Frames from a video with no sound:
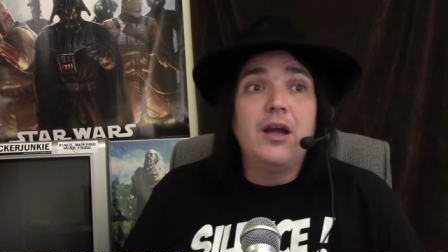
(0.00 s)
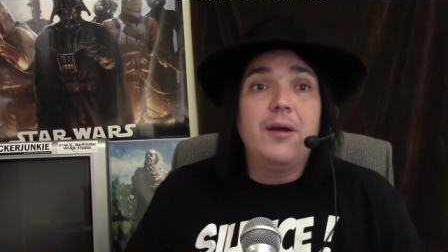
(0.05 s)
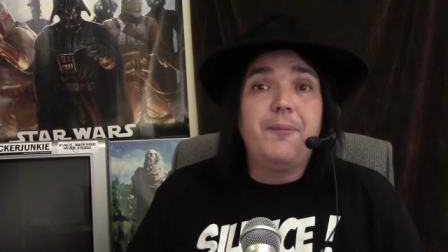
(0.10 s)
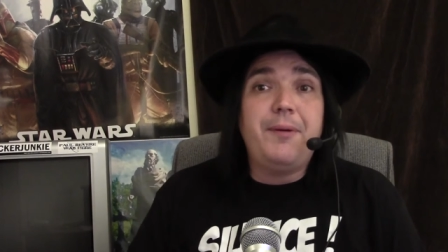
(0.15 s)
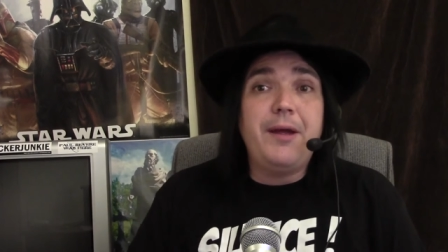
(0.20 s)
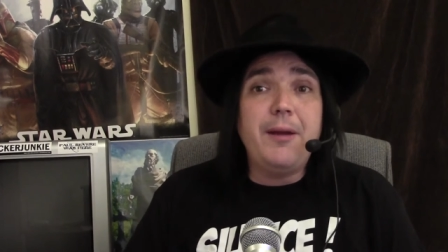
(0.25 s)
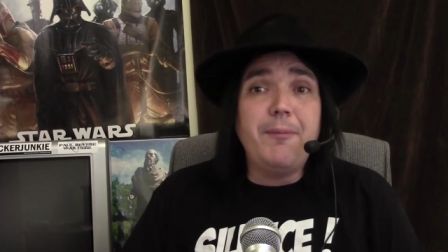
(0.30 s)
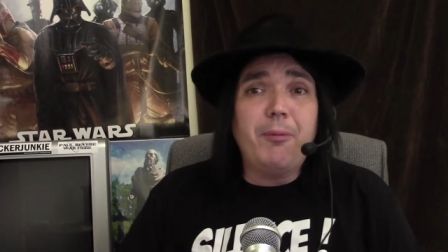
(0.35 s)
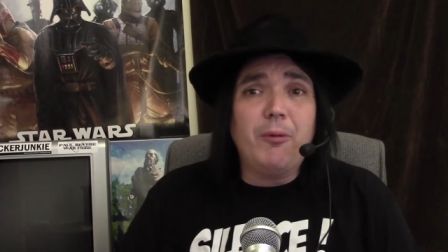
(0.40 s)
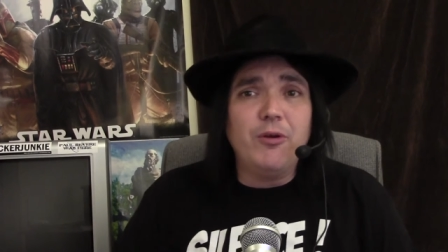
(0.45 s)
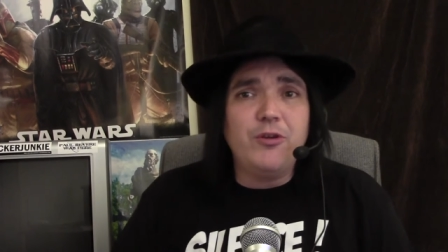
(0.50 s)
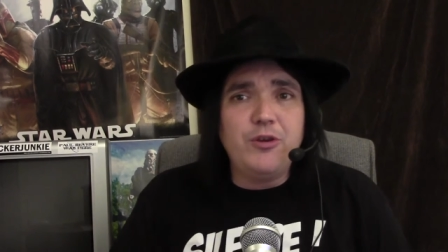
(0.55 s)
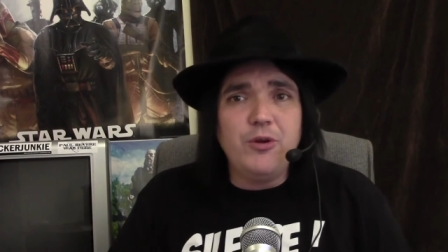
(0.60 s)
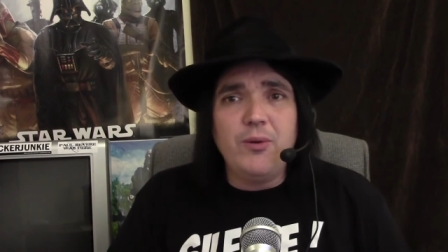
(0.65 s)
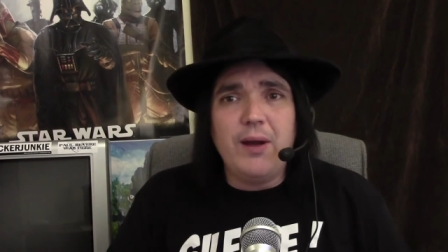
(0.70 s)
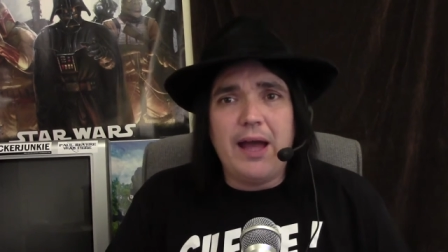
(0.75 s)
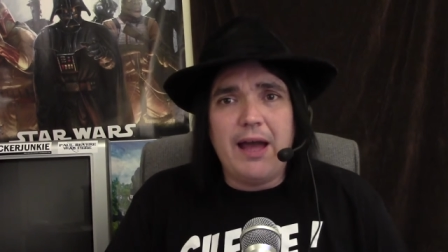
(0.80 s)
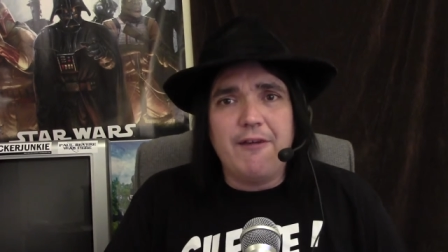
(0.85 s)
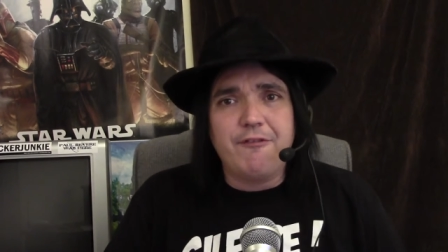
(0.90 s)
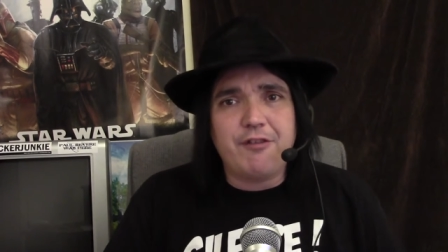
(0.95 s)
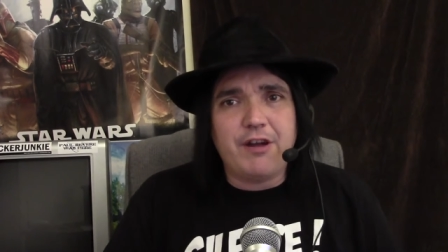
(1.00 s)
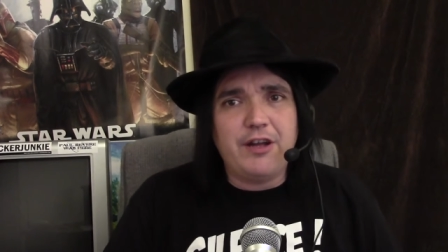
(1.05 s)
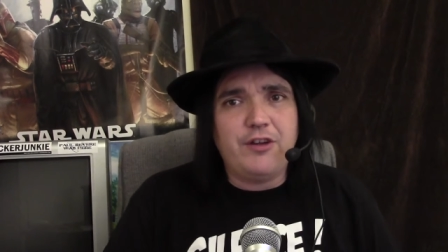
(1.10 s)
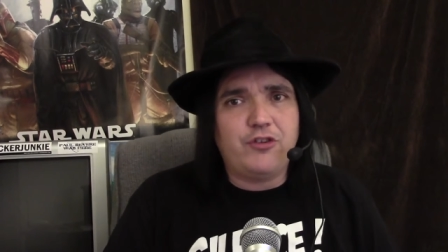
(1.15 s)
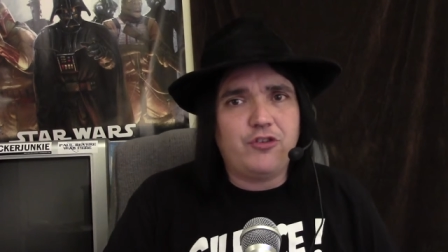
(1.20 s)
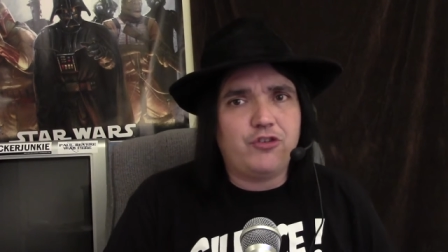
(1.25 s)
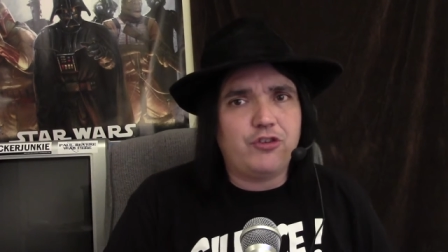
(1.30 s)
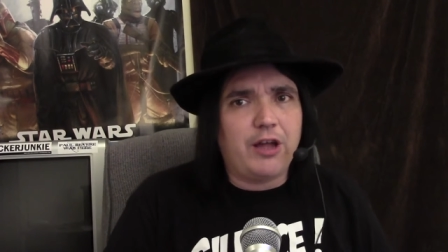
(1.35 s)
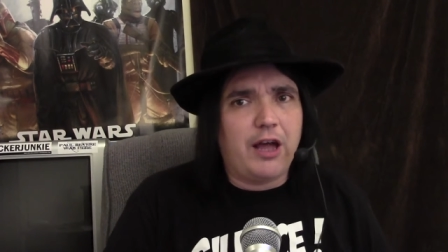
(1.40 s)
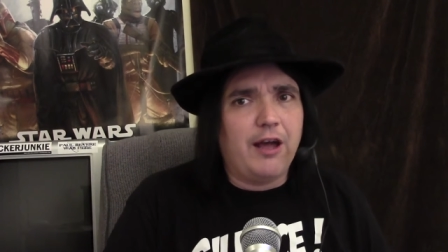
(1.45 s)
People do have a
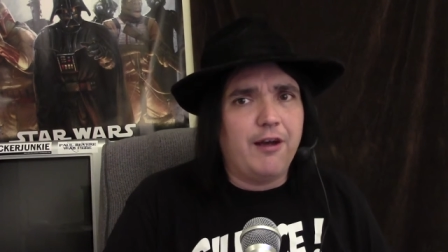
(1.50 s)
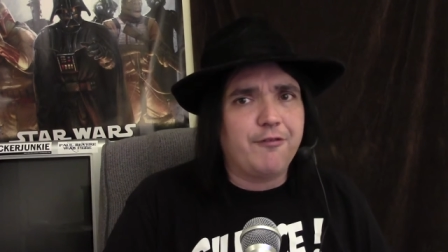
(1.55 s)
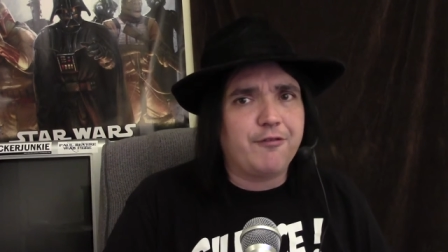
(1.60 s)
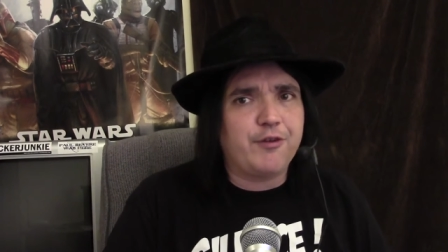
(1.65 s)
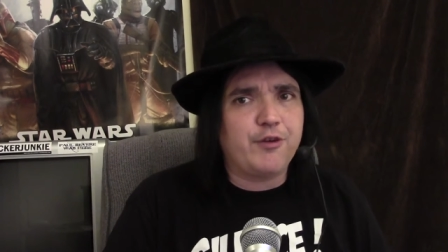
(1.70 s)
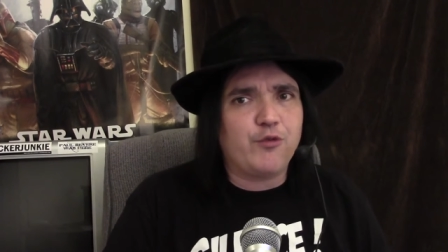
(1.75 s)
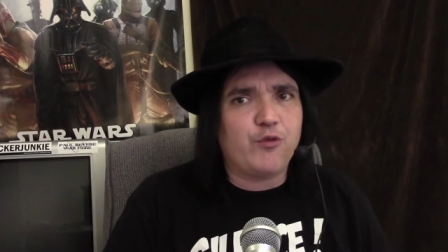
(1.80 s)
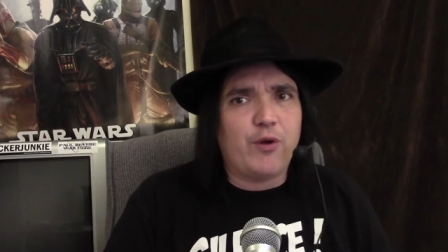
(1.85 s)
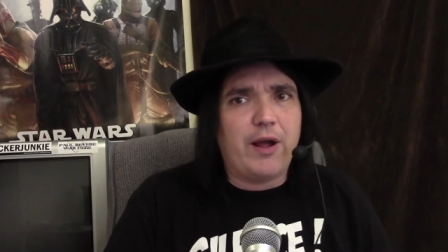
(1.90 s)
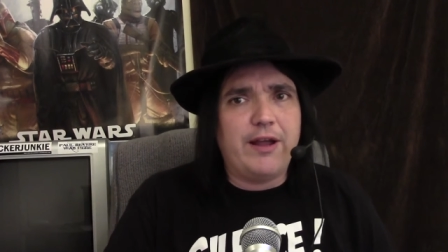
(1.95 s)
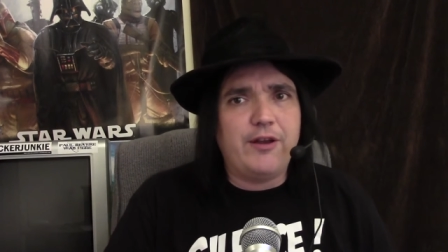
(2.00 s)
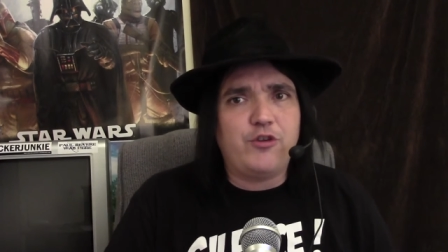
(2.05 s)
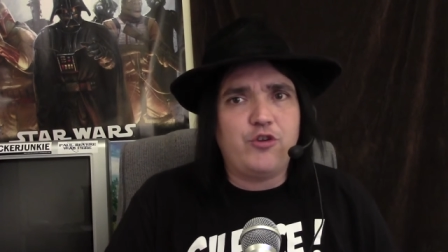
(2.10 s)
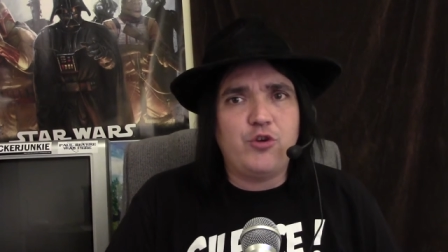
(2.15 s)
sovereign right